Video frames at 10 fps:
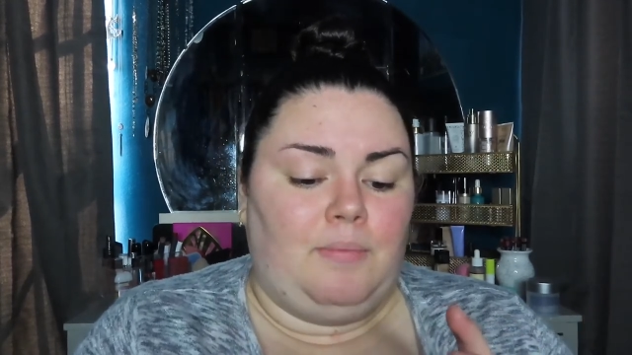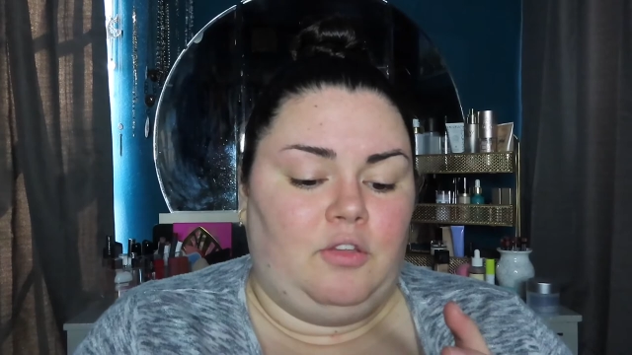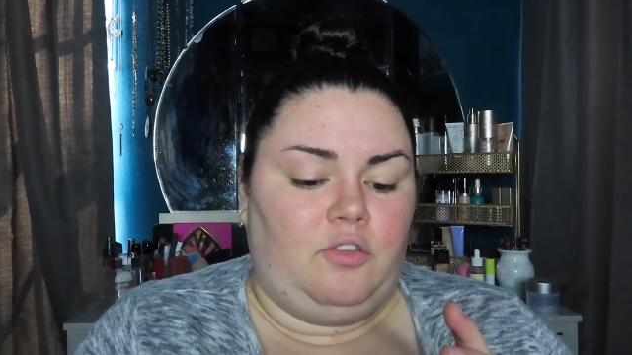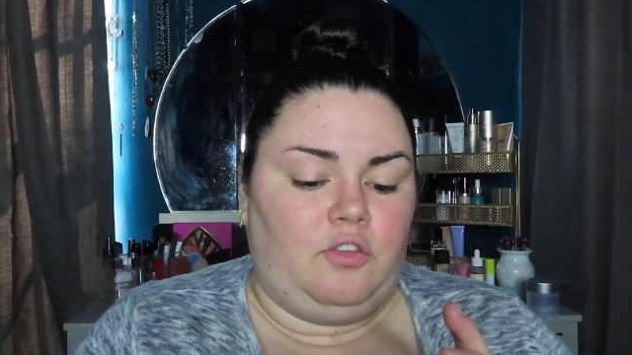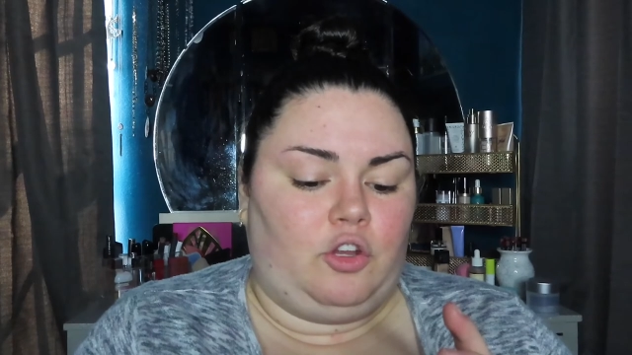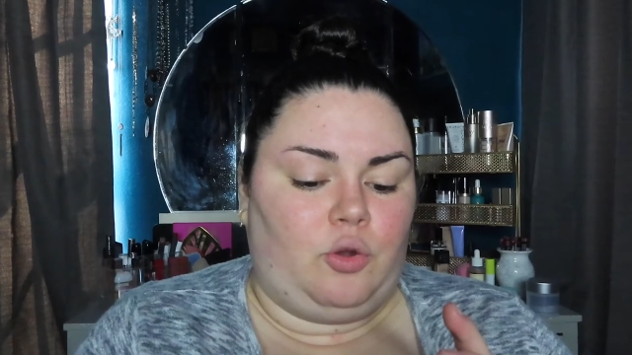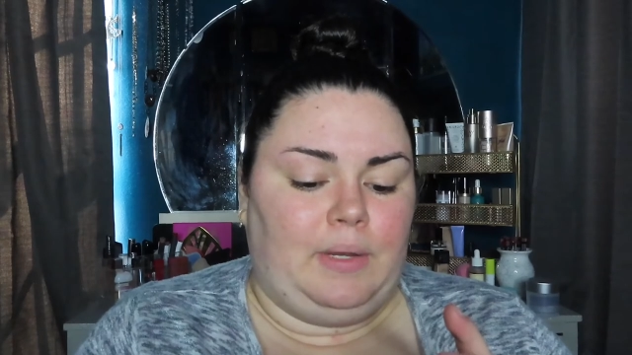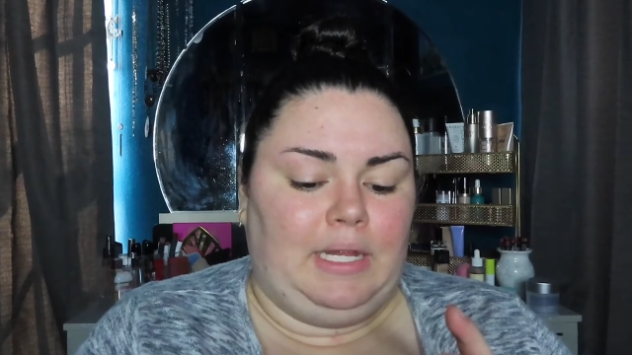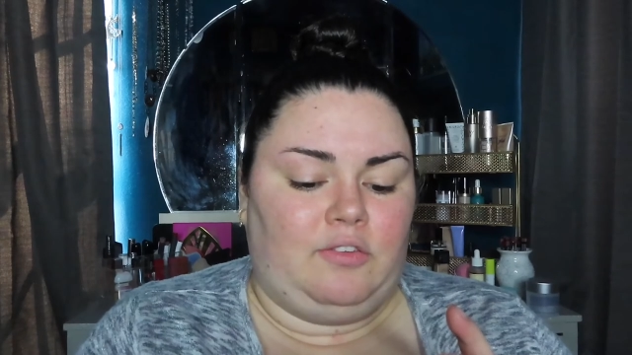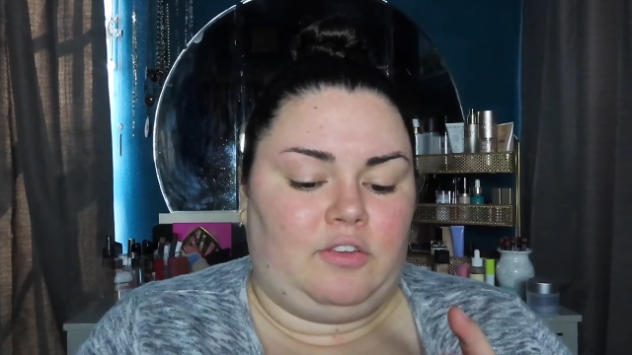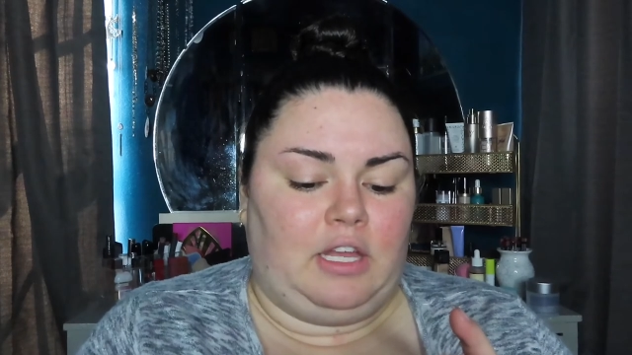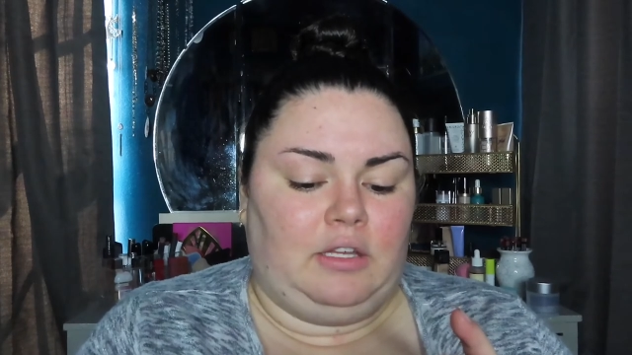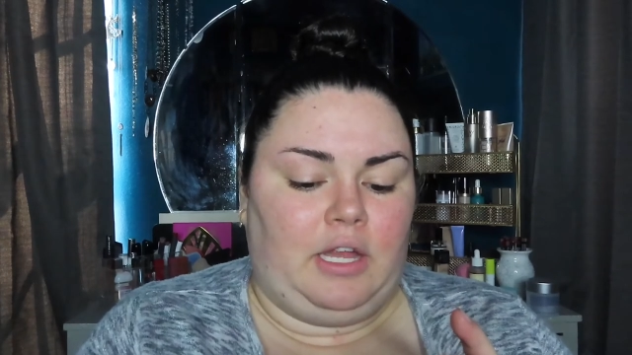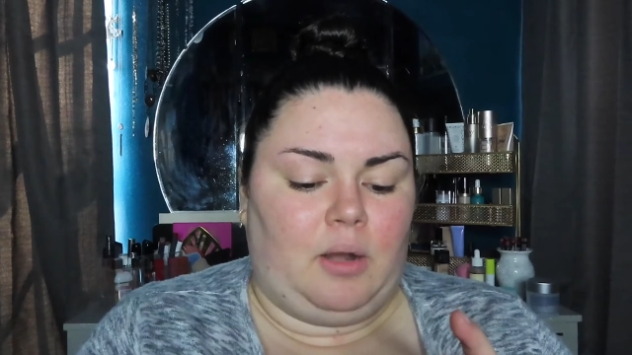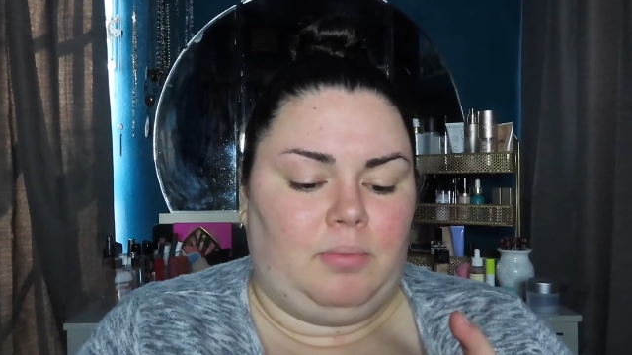This is a Korean
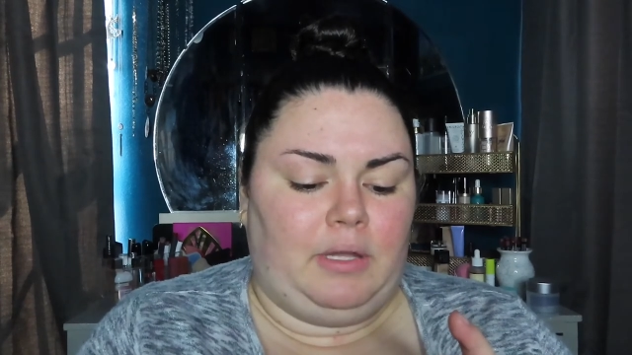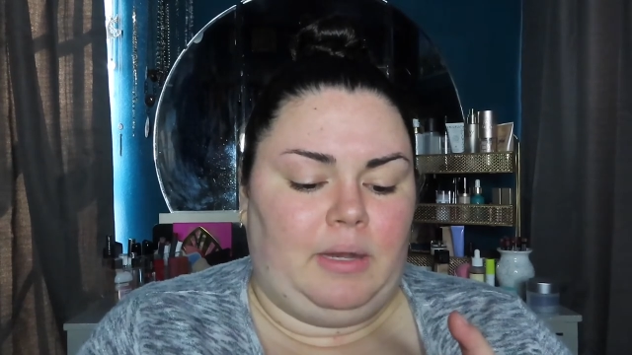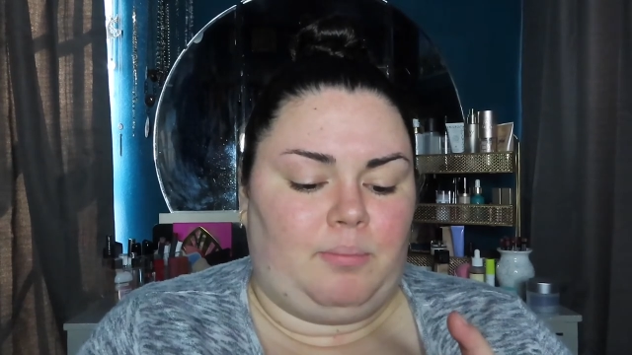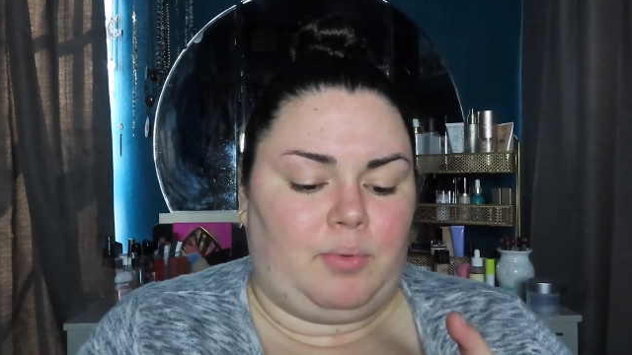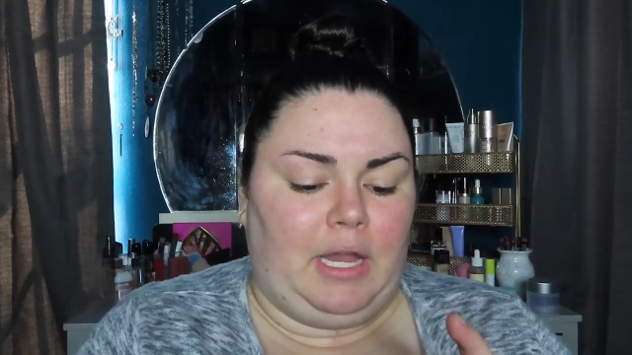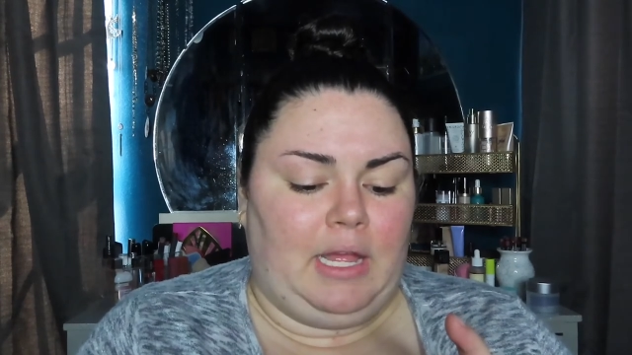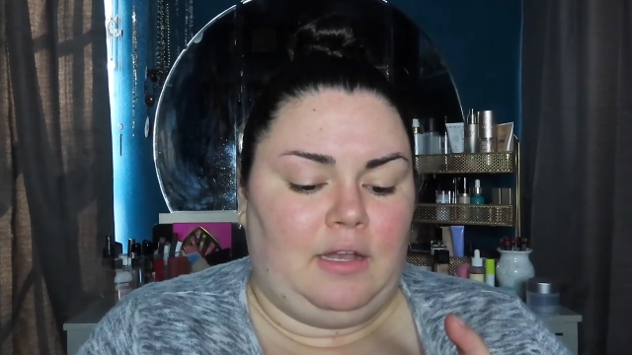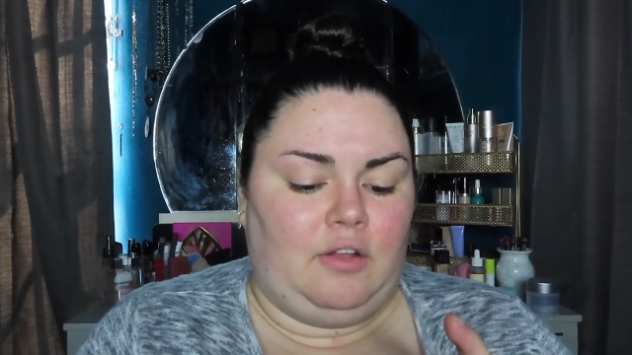skincare brand.